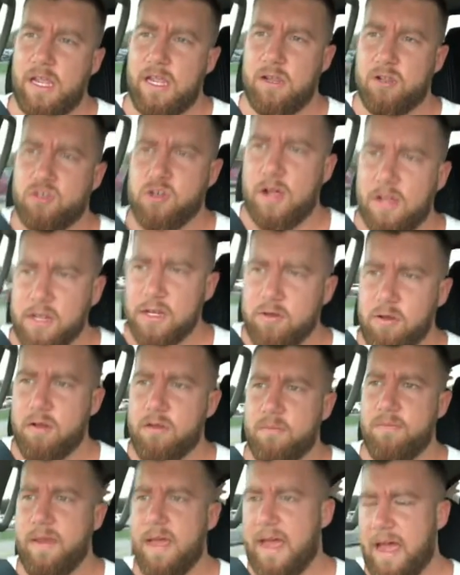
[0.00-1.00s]
You're trying to grow
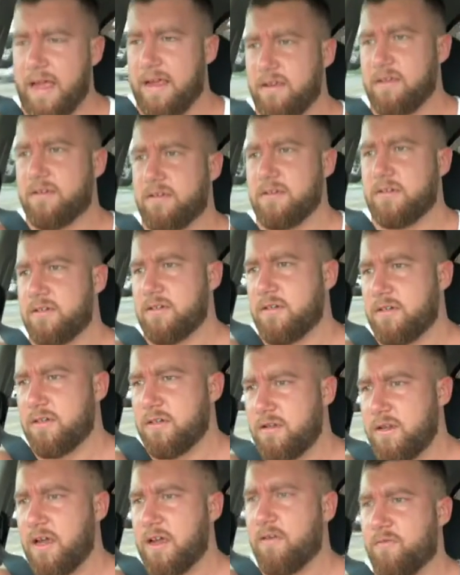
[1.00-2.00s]
your back,
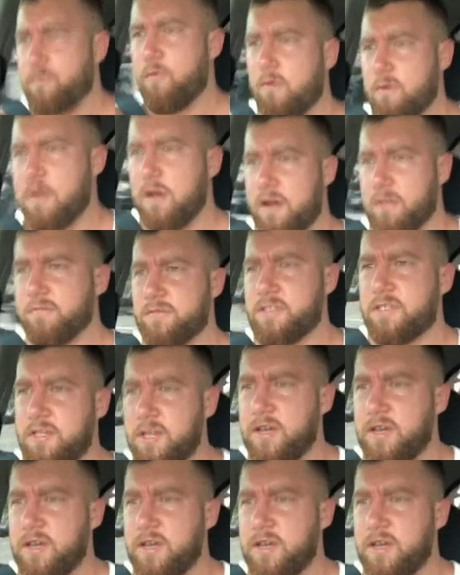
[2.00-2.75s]
not your forearms,